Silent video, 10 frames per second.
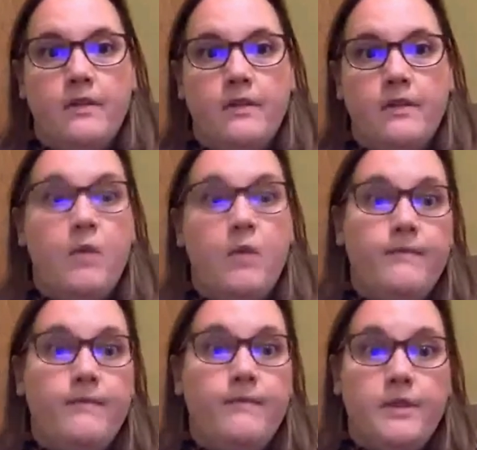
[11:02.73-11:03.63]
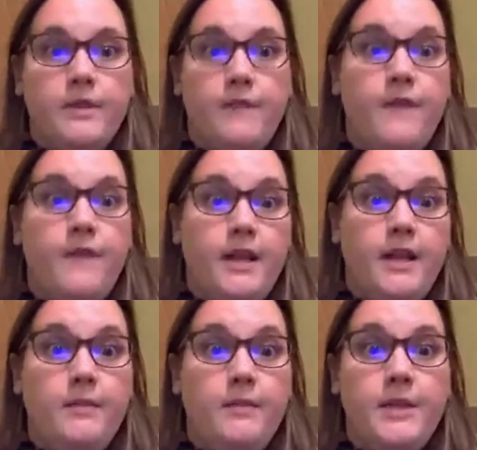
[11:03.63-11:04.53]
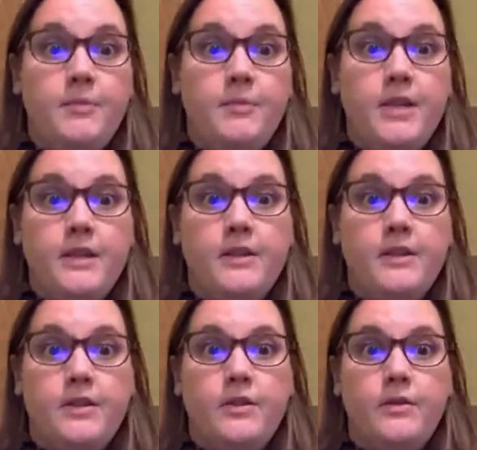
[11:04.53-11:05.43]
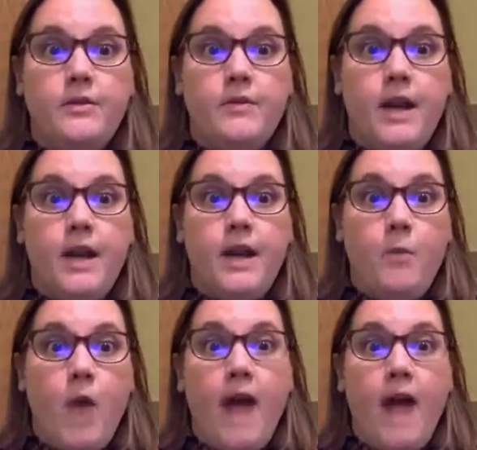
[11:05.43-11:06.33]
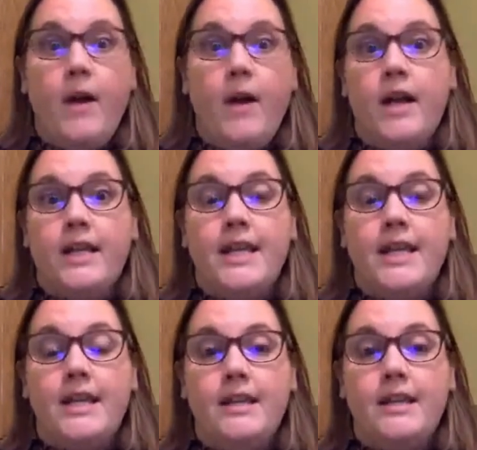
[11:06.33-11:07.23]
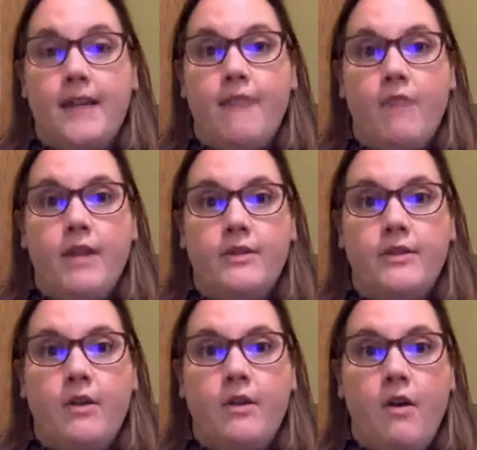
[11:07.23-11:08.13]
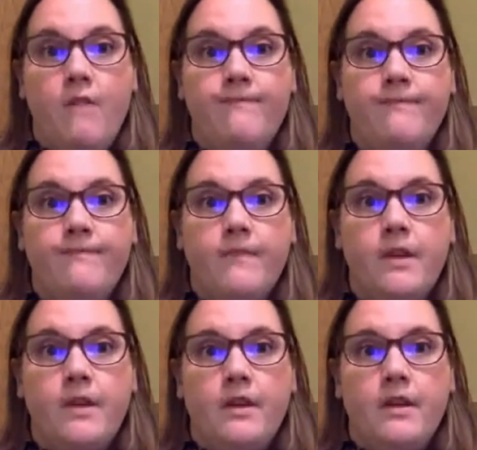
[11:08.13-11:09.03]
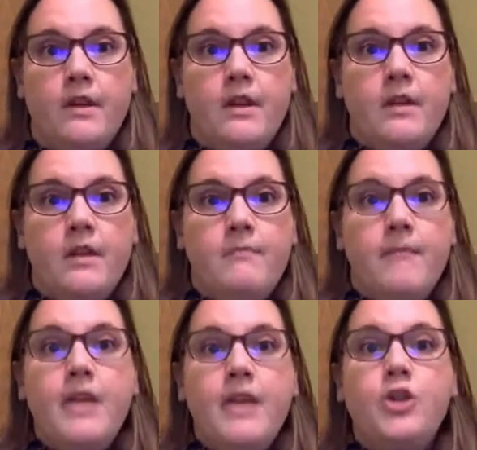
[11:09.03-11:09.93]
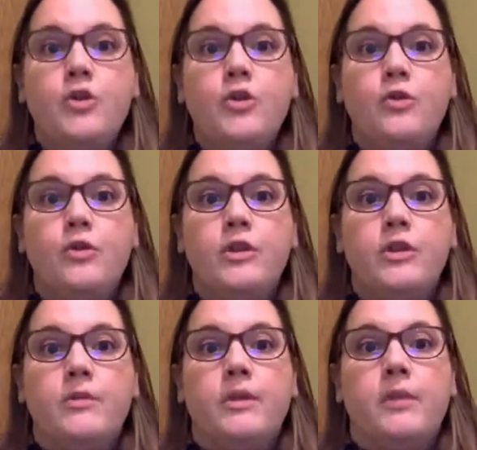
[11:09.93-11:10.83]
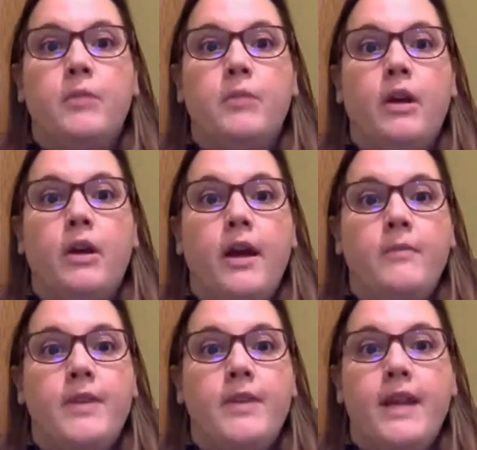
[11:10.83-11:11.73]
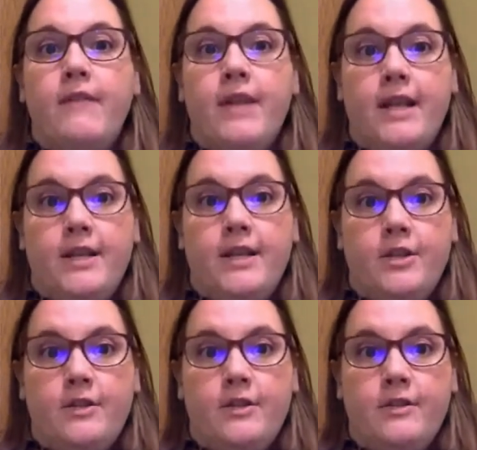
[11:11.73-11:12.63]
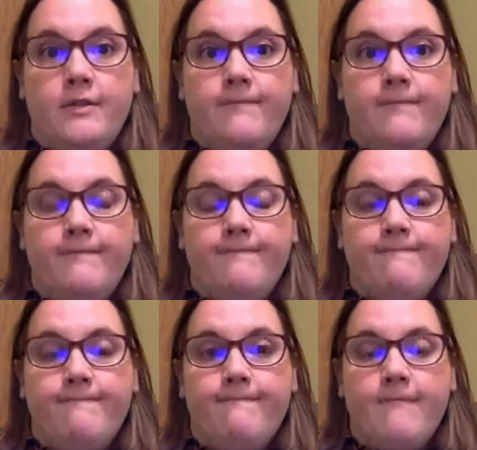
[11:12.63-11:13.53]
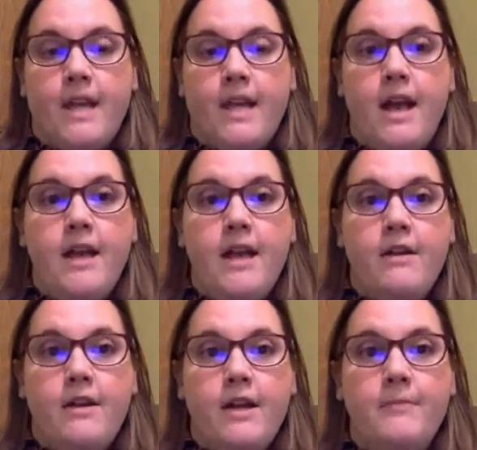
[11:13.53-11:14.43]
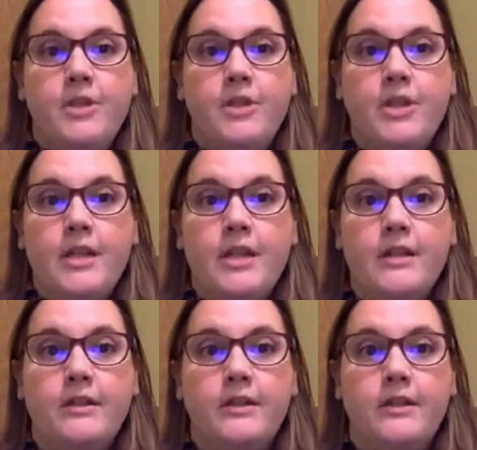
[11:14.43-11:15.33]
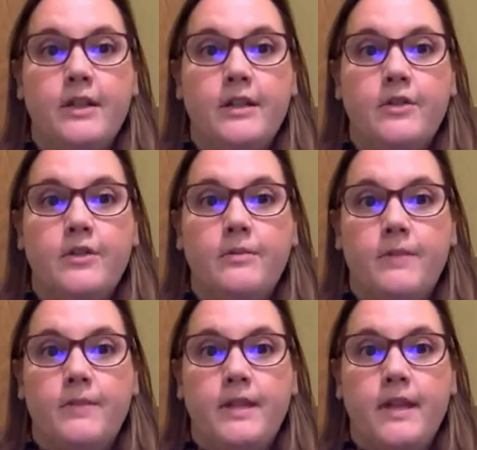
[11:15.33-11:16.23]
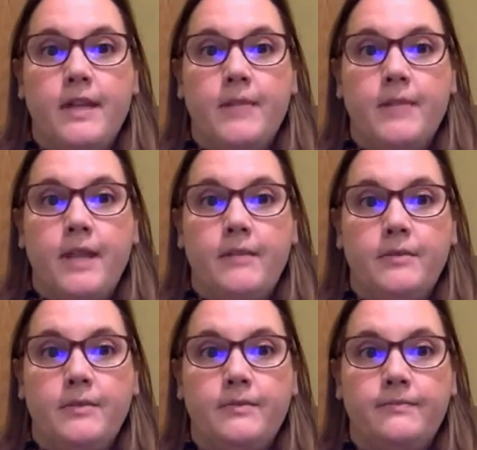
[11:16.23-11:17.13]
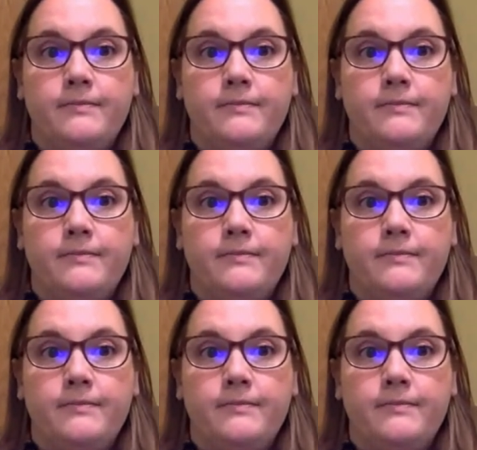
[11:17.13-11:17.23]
So what? So finally, this brings us to what our key get rights are. Make sure you are compliant with any regulations. AI and machine learning should be explainable.